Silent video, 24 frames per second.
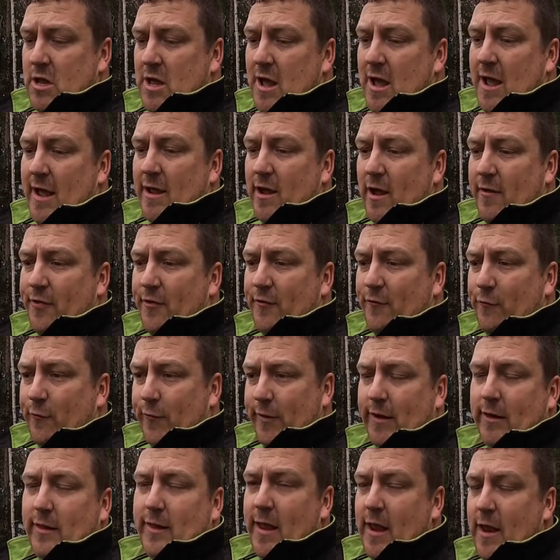I got the
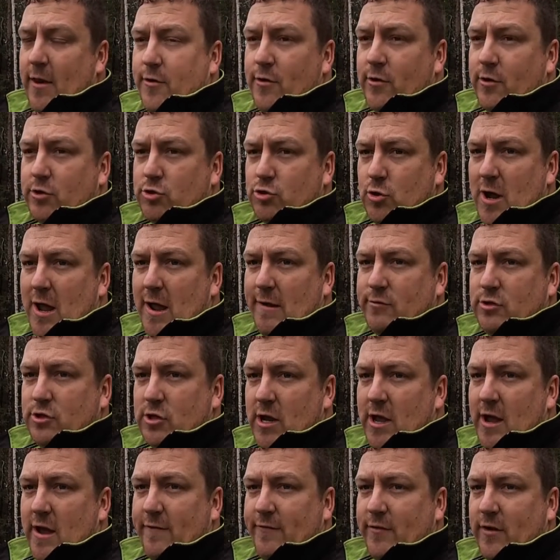Freelander drive
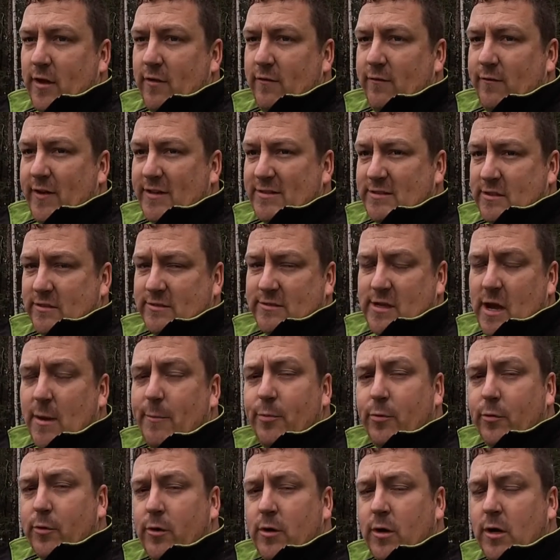shaft and viscous
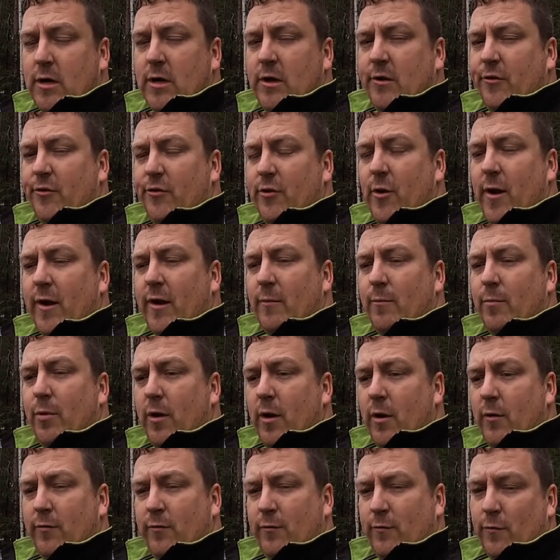coupler, so I can put
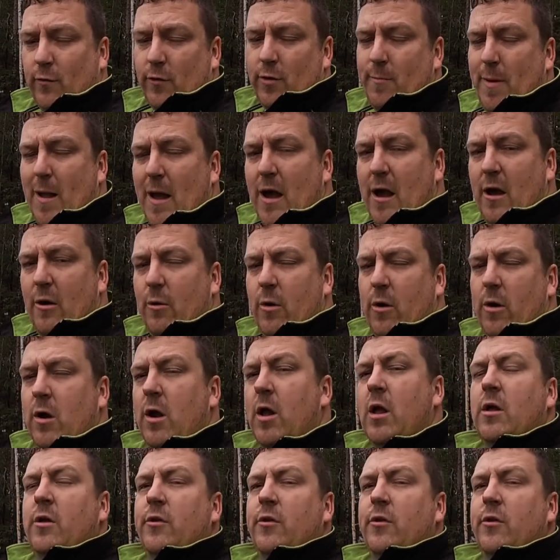out for the power.